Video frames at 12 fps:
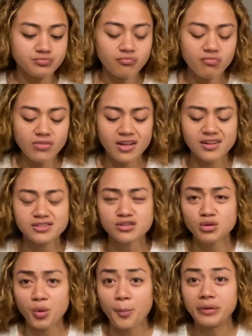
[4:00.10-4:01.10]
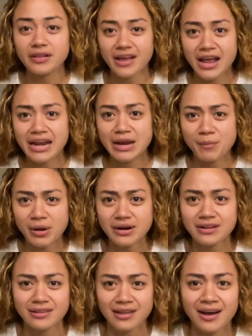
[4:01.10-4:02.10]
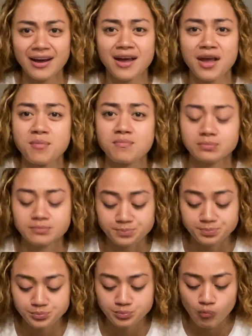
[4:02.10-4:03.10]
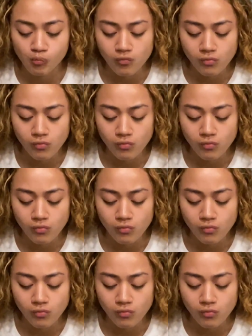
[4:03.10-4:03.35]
time. It's a little bland, I'm not gonna lie. Time no more.